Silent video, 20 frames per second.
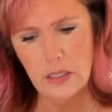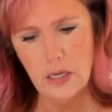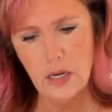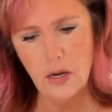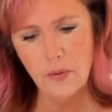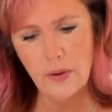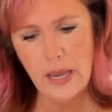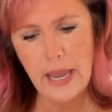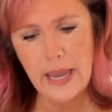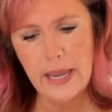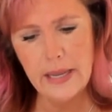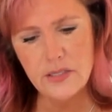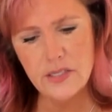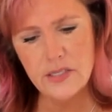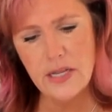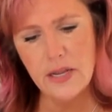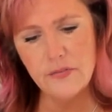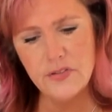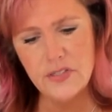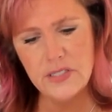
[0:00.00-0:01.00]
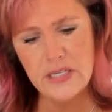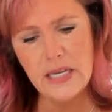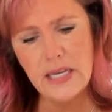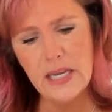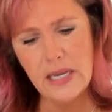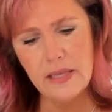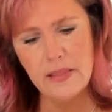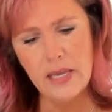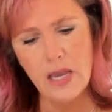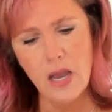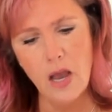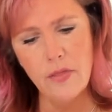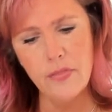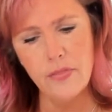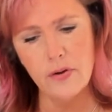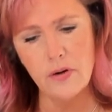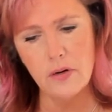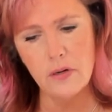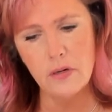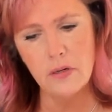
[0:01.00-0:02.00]
Okay, instead of seeking the
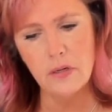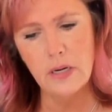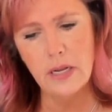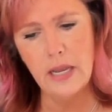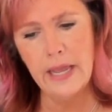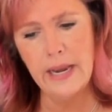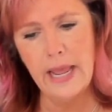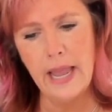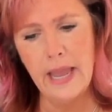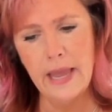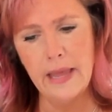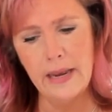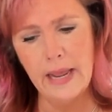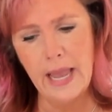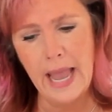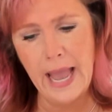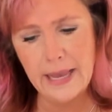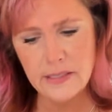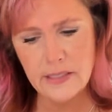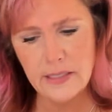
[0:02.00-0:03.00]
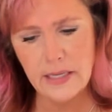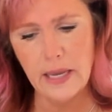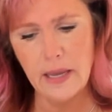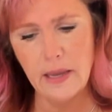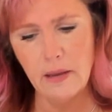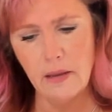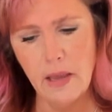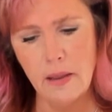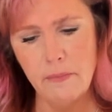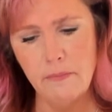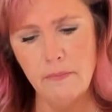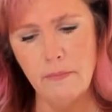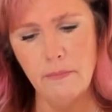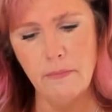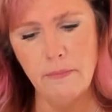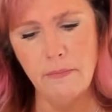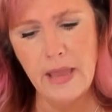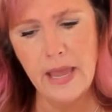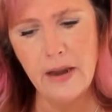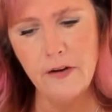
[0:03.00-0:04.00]
other and, and asking and
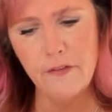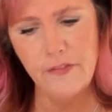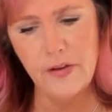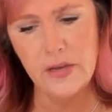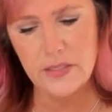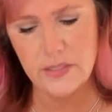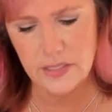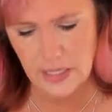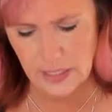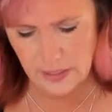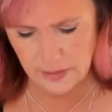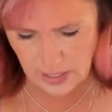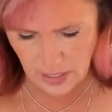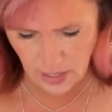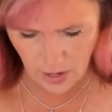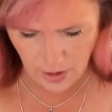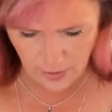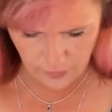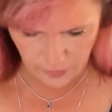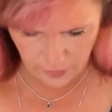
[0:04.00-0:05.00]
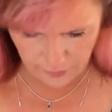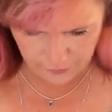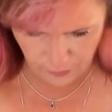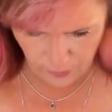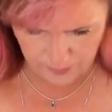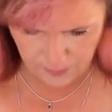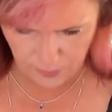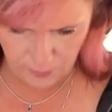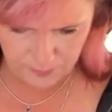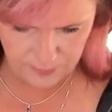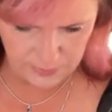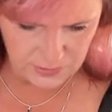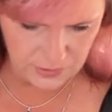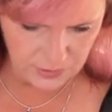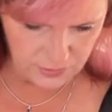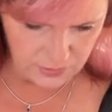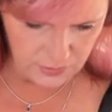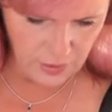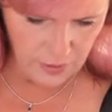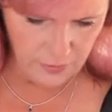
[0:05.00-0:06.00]
manifesting the other for
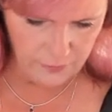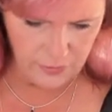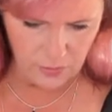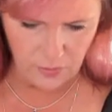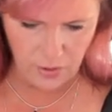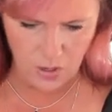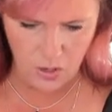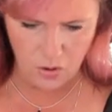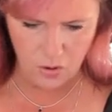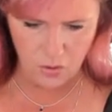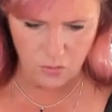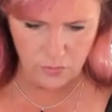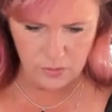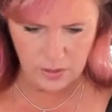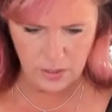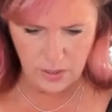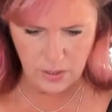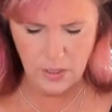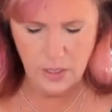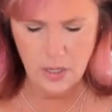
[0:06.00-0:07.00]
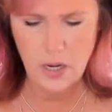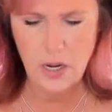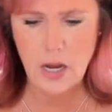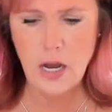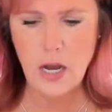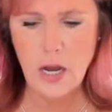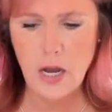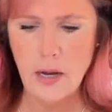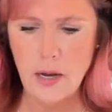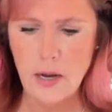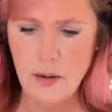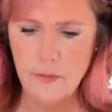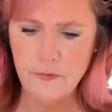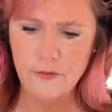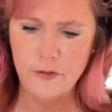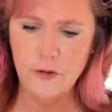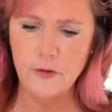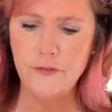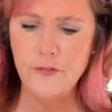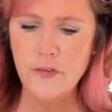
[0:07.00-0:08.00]
purposes of your own um,
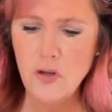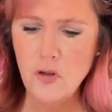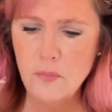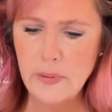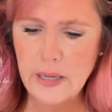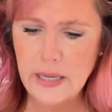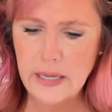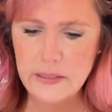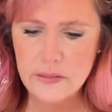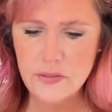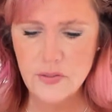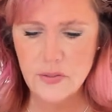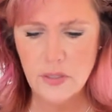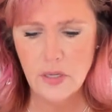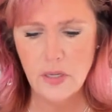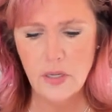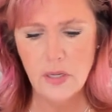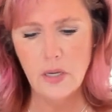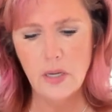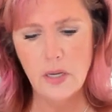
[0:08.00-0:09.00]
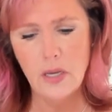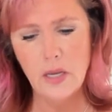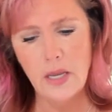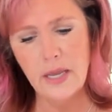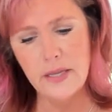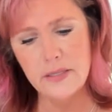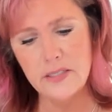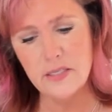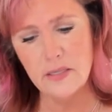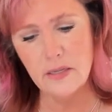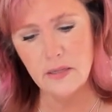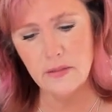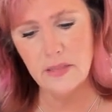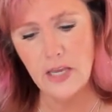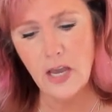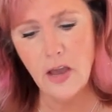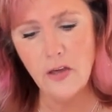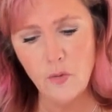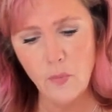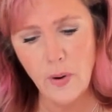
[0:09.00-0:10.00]
fulfillment, it's
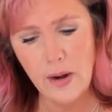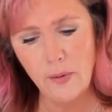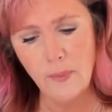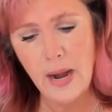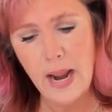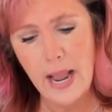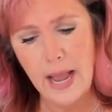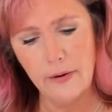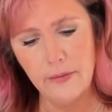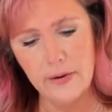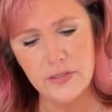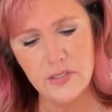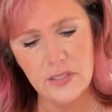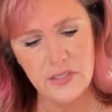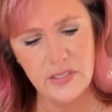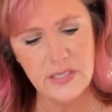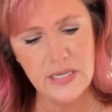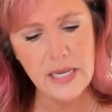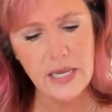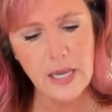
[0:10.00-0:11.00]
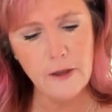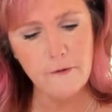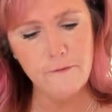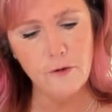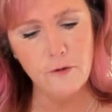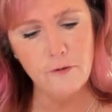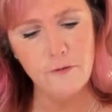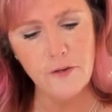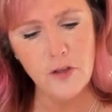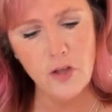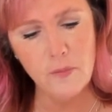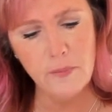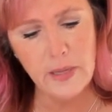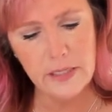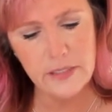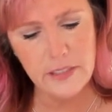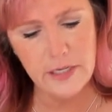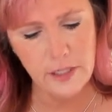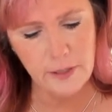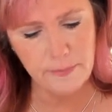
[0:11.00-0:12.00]
the other way around. It's seeking
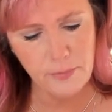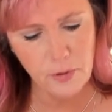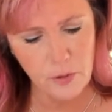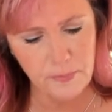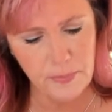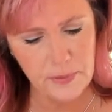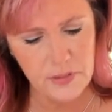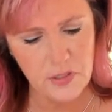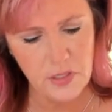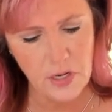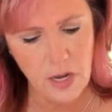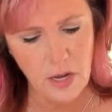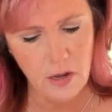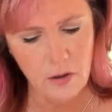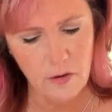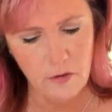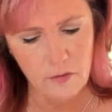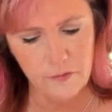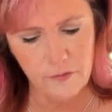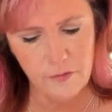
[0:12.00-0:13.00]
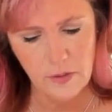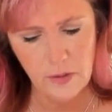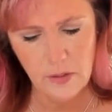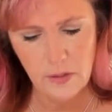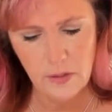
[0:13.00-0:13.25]
fulfillment in the purpose of